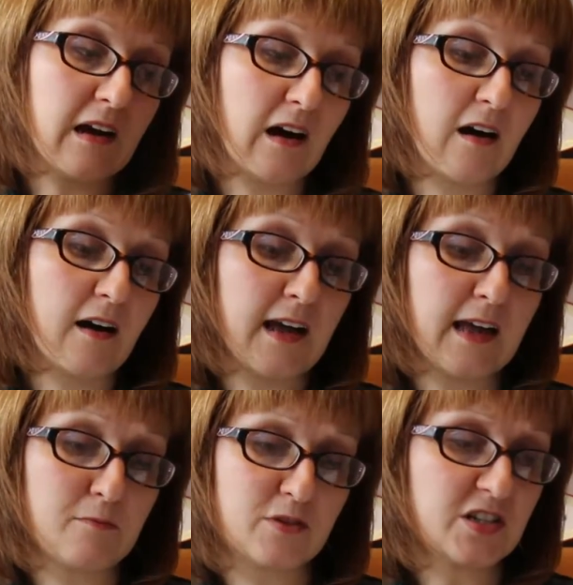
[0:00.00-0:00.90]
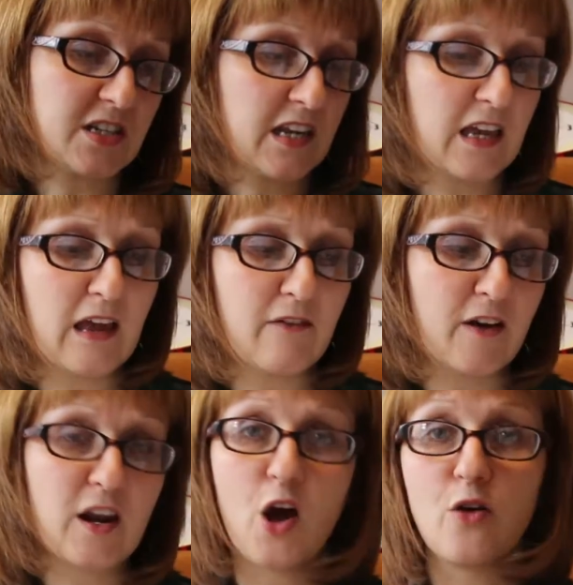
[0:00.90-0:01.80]
I'm just going to give
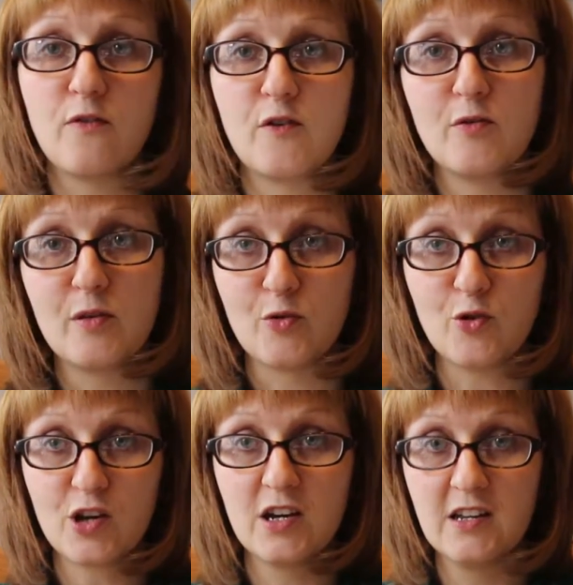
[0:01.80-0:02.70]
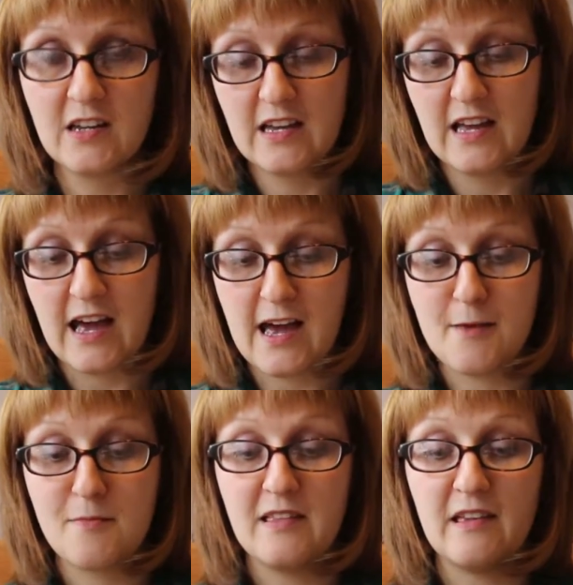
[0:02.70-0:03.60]
an overview of the book
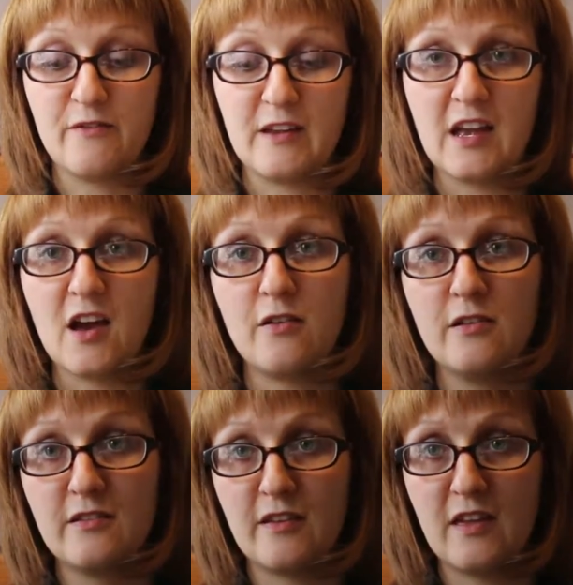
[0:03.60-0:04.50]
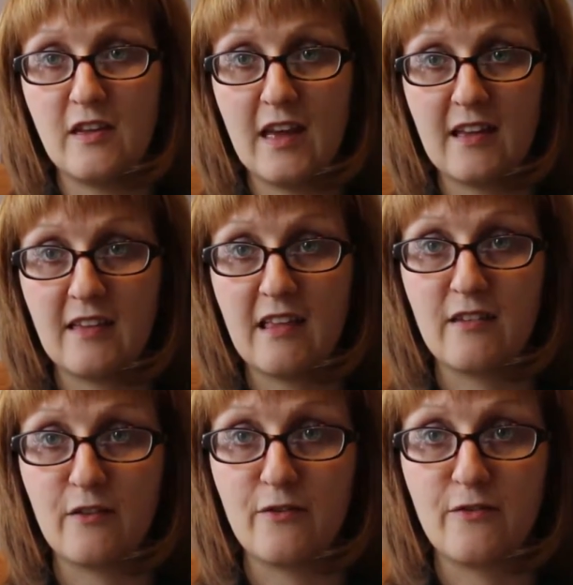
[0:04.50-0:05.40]
in this video so that you can get a sense
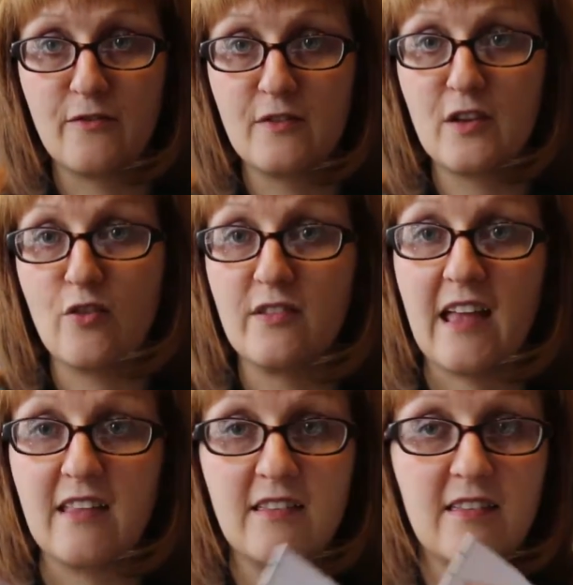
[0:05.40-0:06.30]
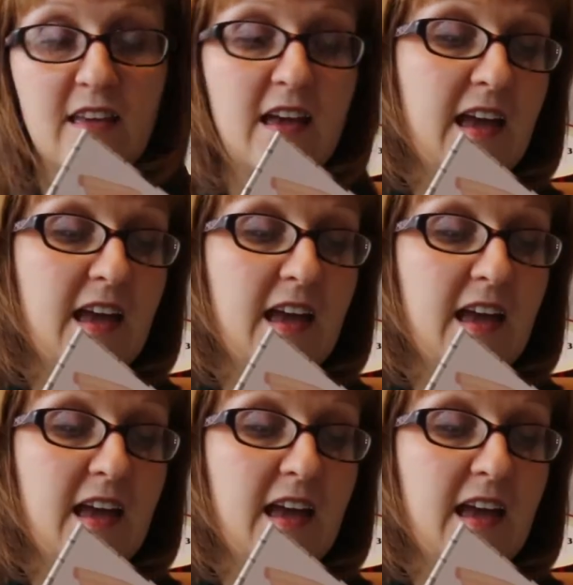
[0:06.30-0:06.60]
of the contents.